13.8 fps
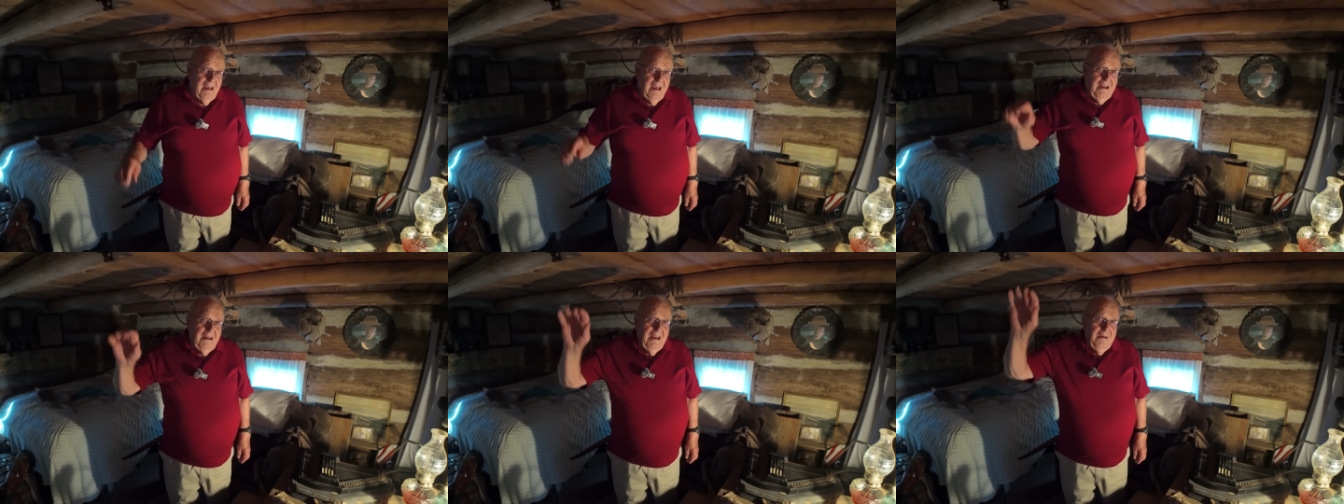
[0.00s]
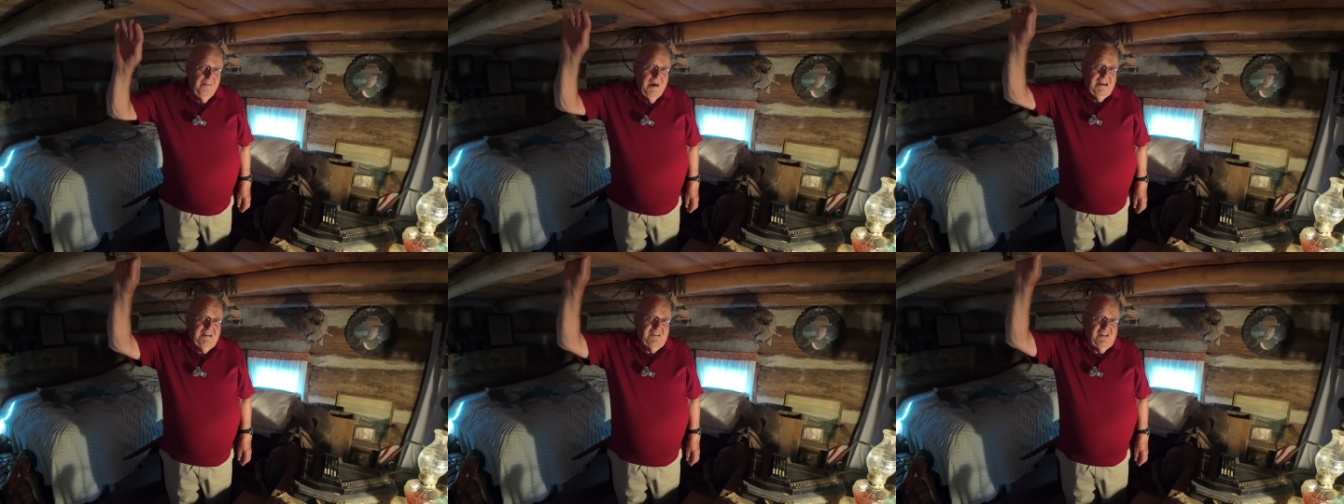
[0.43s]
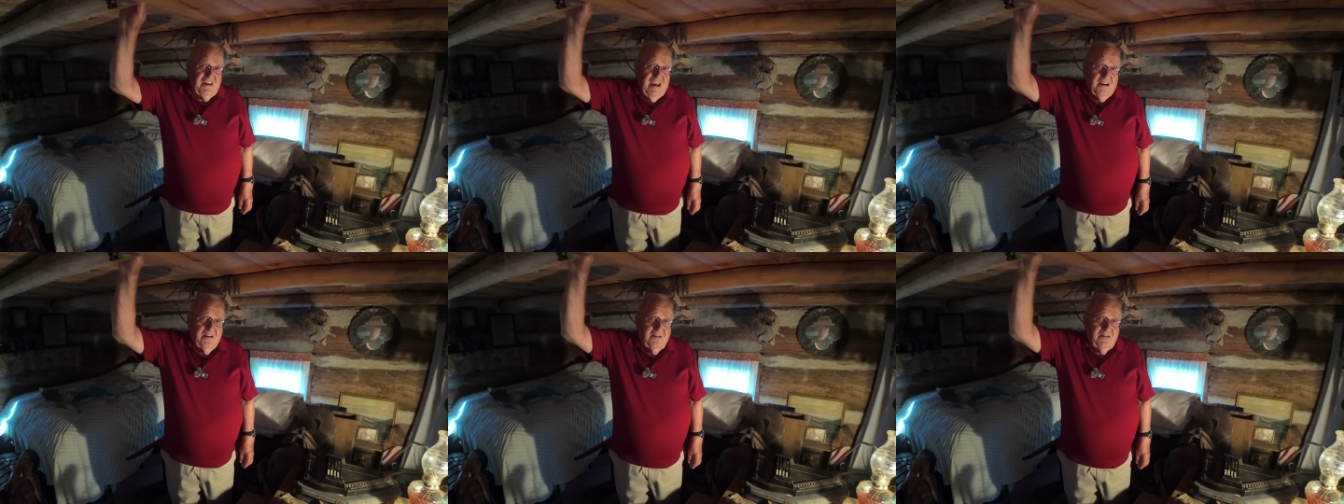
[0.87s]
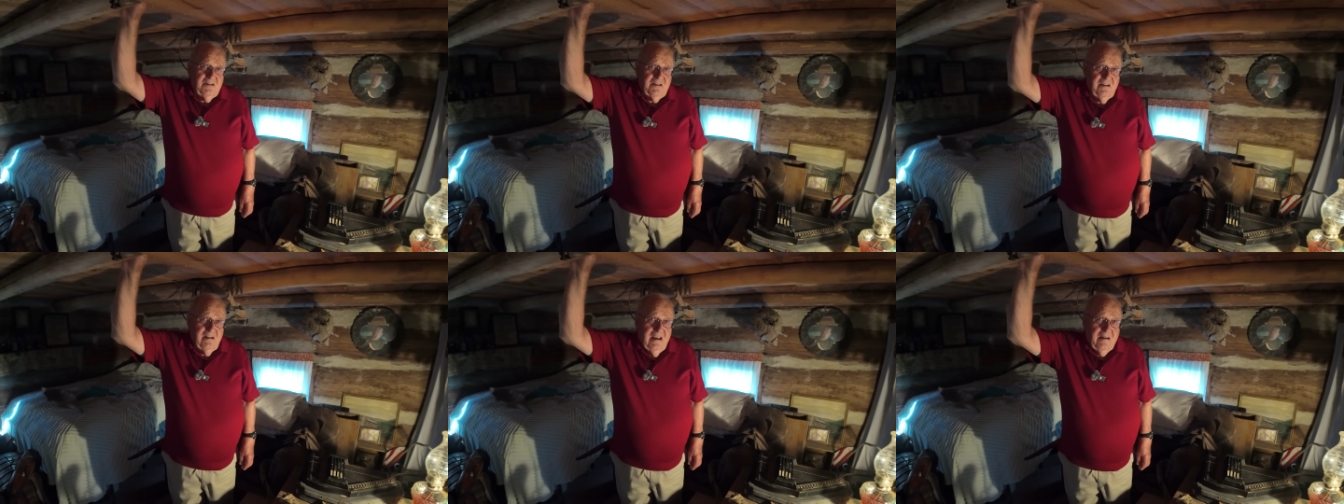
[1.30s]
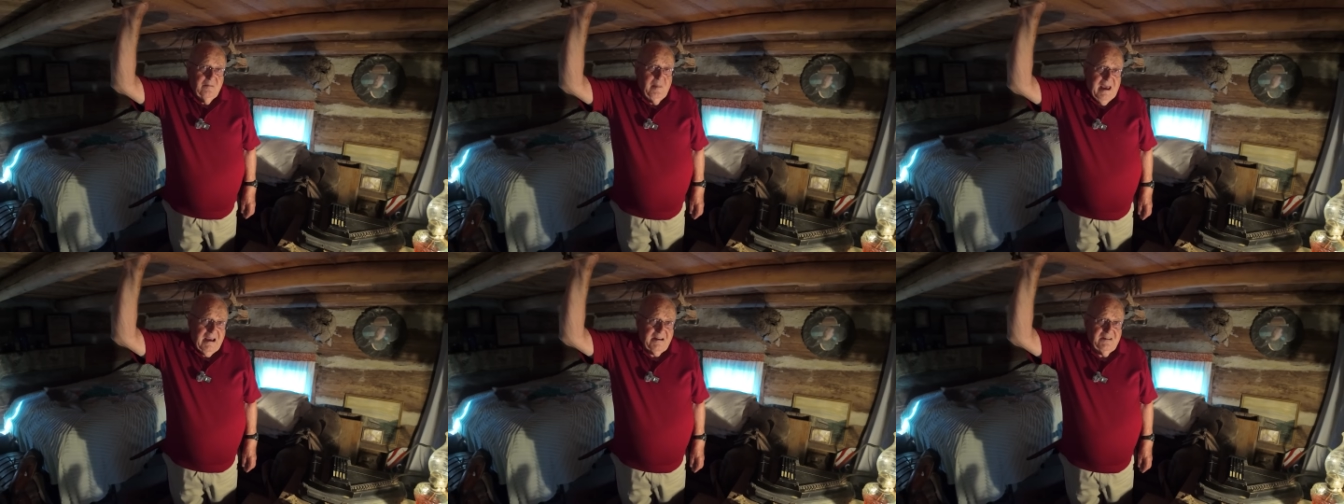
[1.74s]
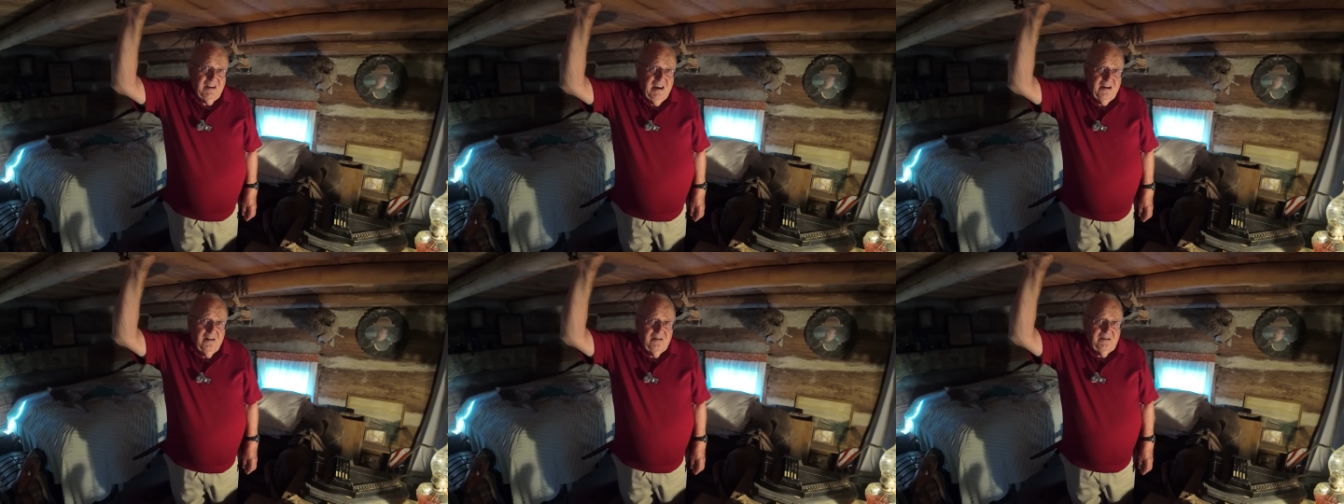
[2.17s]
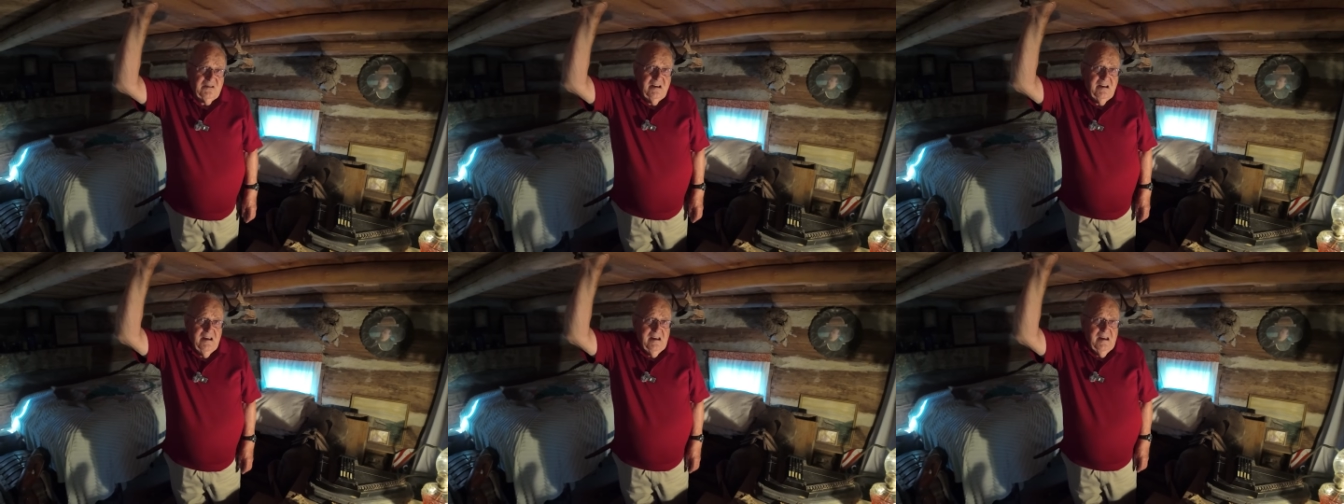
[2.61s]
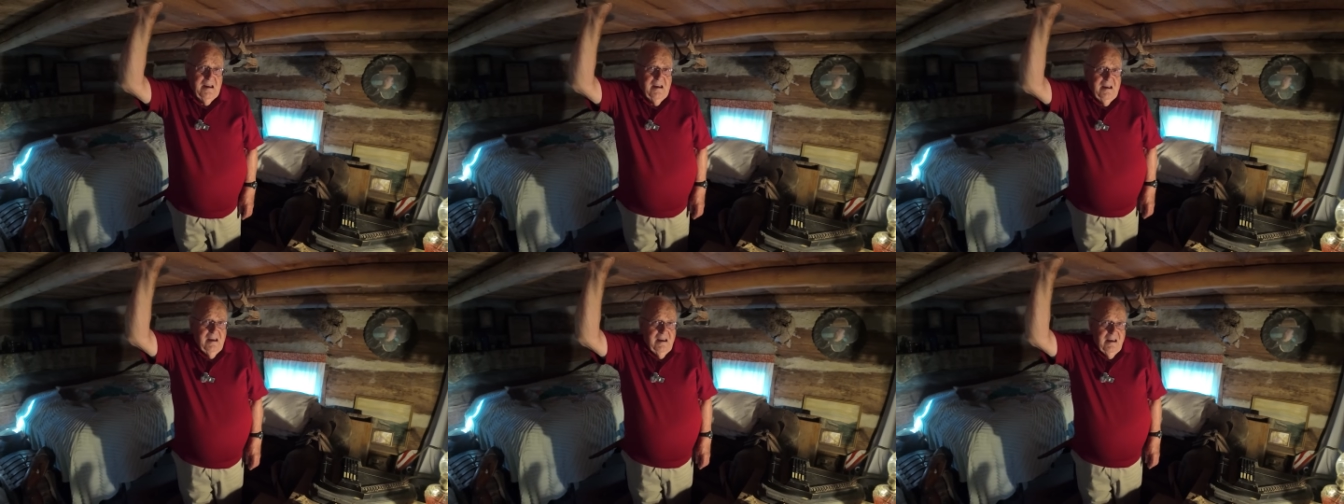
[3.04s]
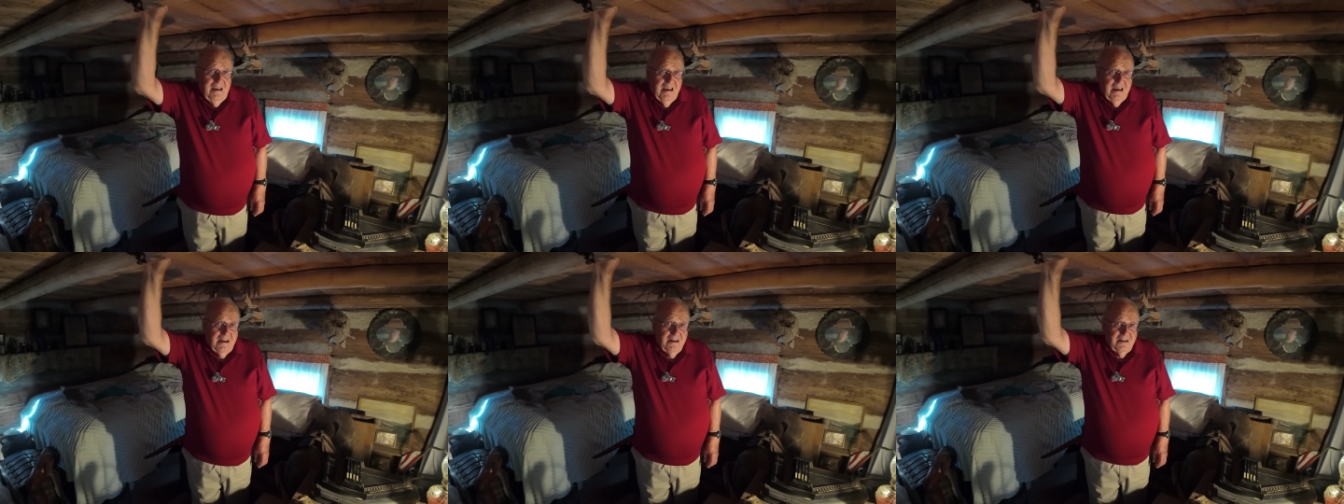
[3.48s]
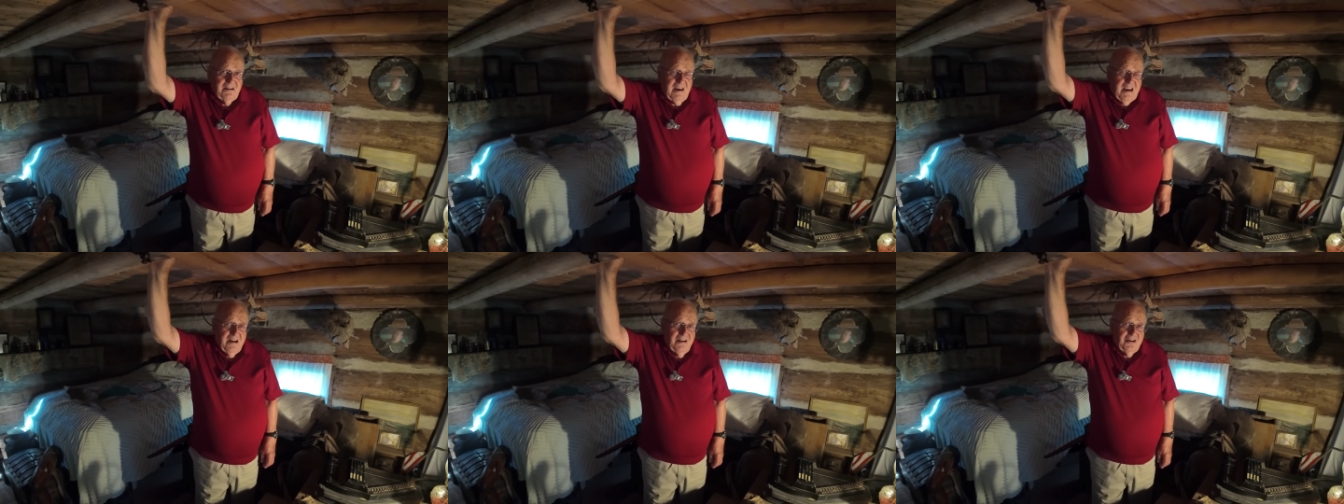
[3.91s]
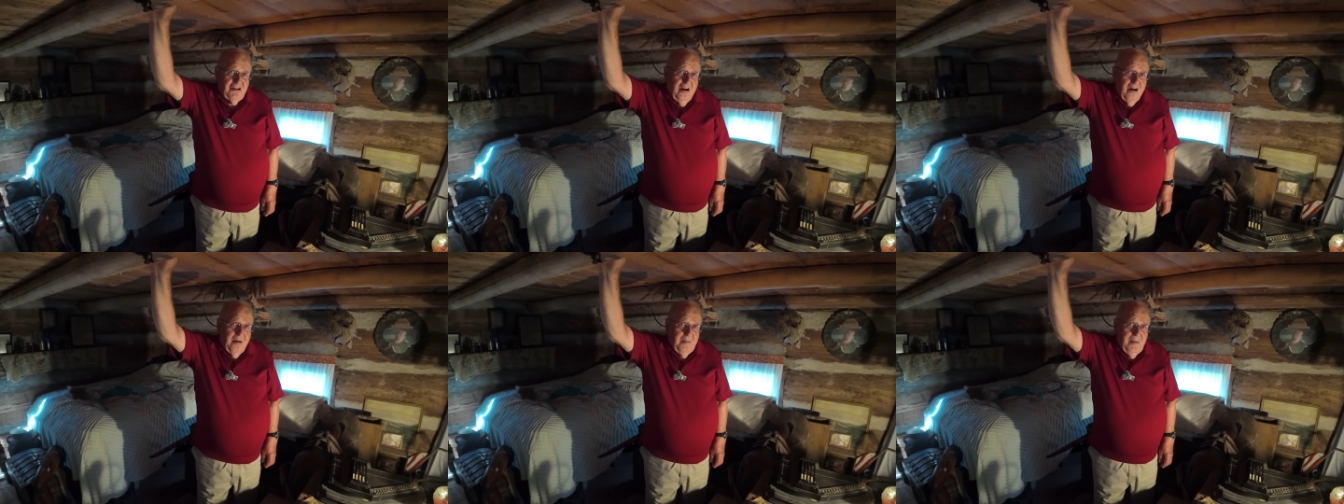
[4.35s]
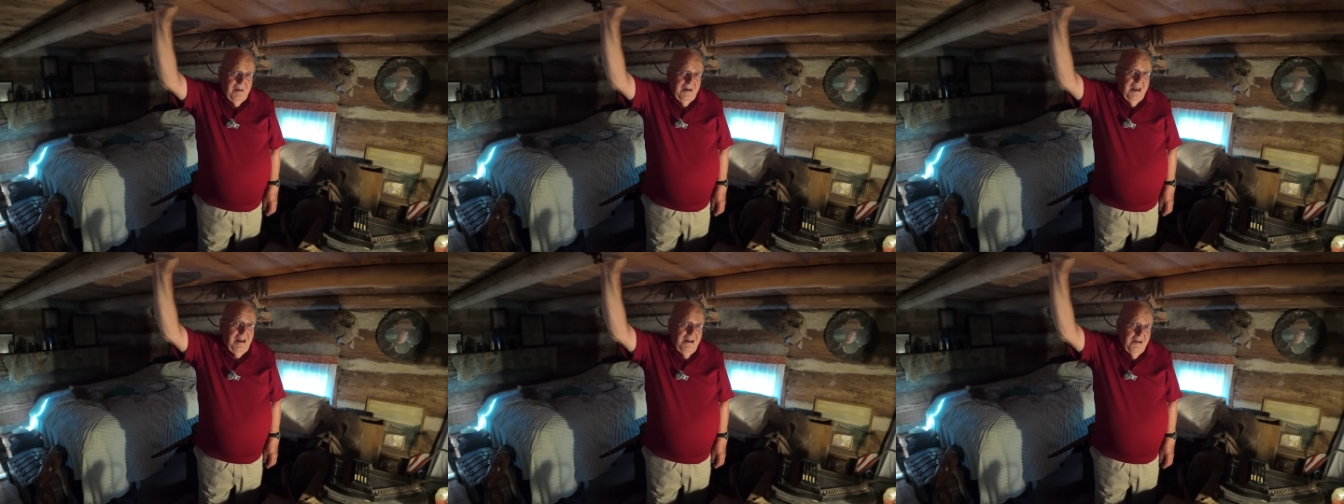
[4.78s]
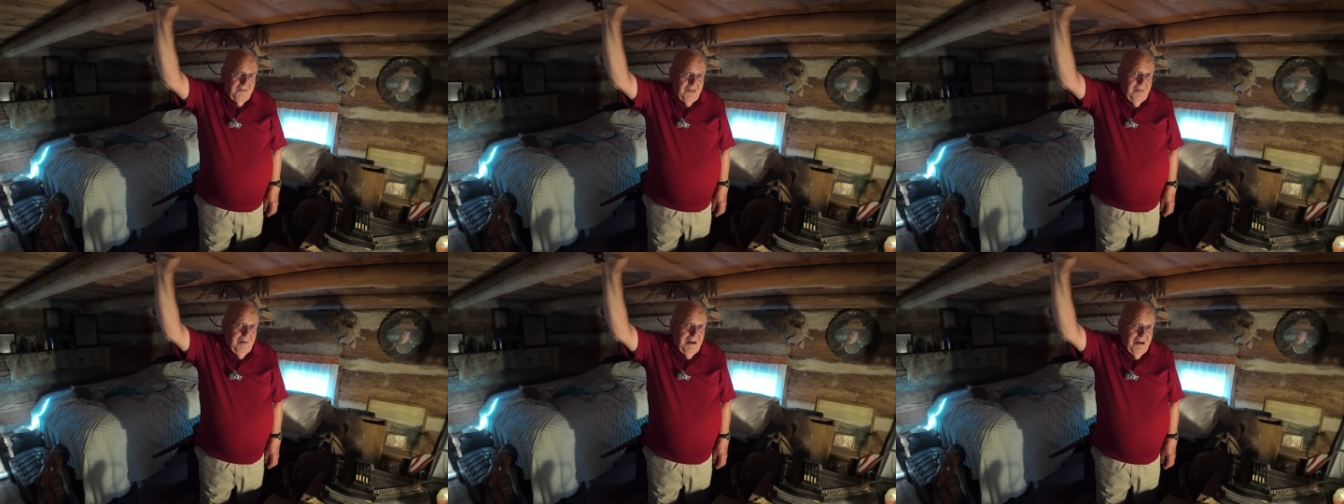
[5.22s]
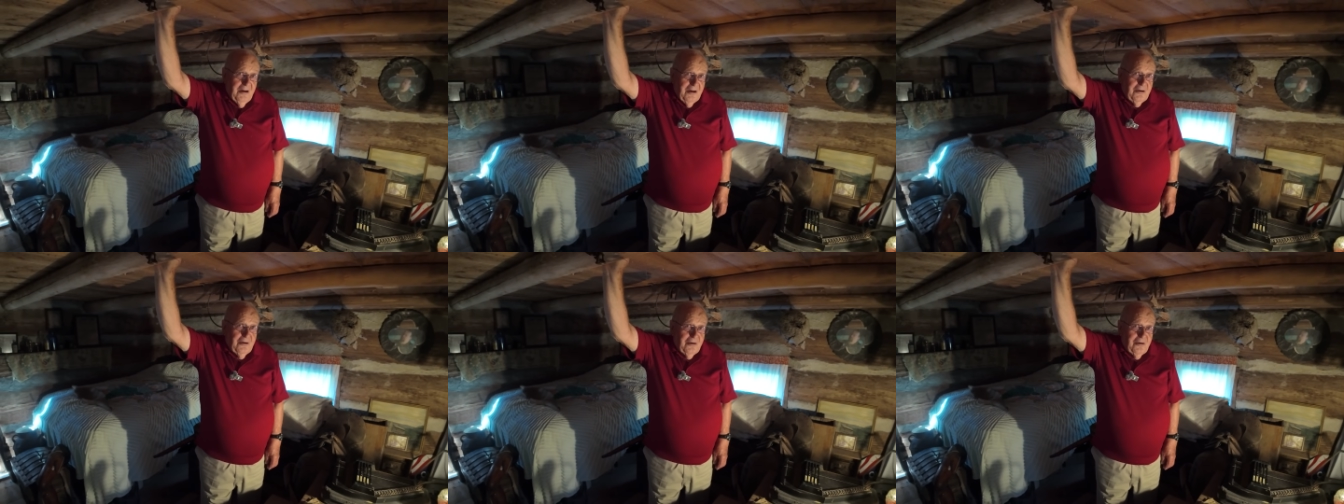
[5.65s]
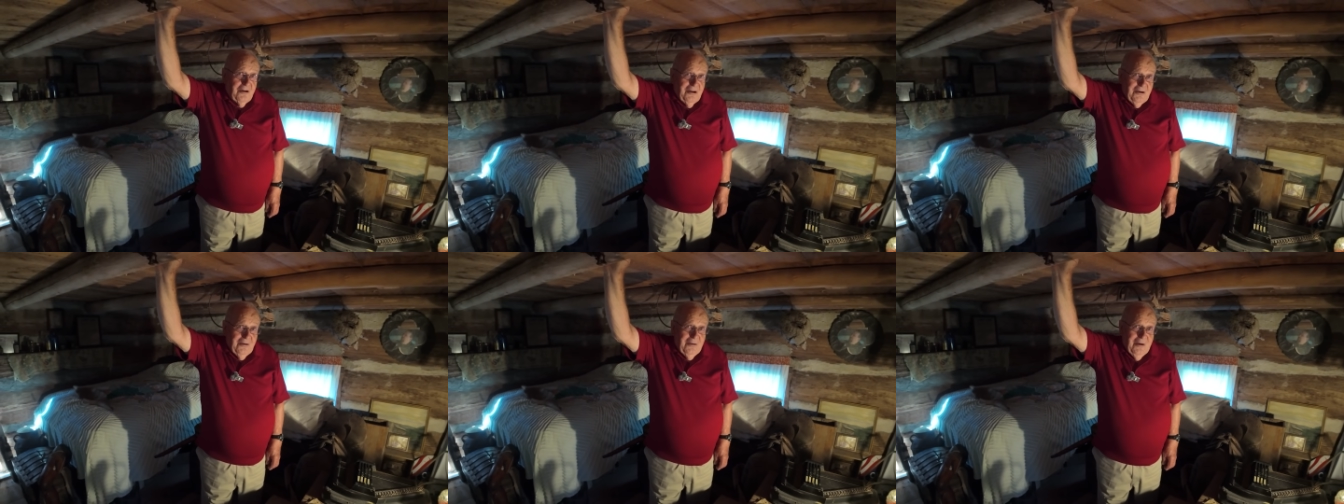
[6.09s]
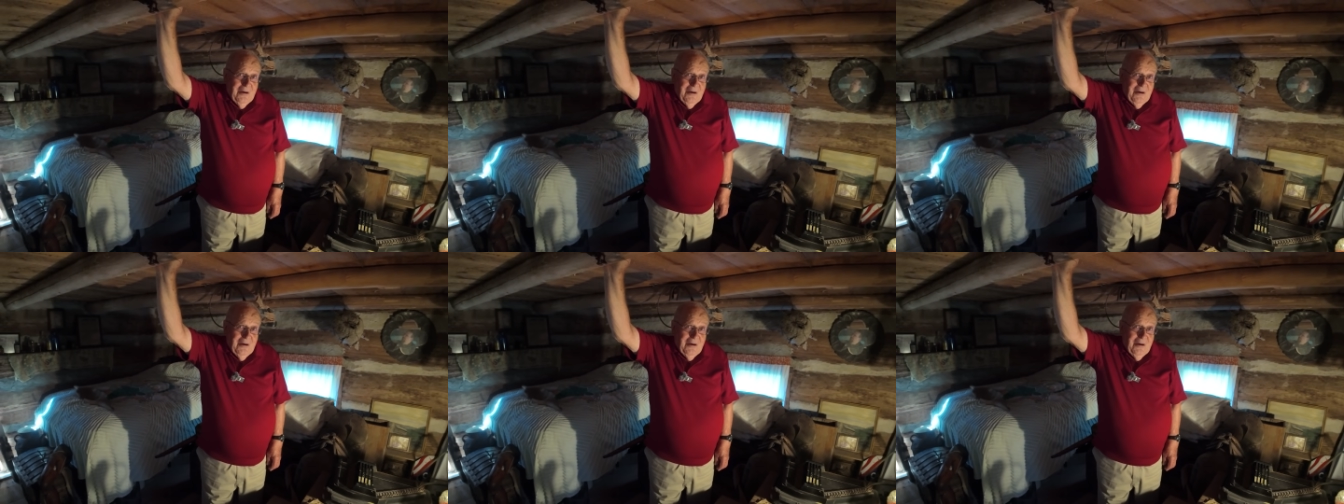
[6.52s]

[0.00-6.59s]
and he made saddles and pack saddles. He had a saddle shop, and he lived to be 102.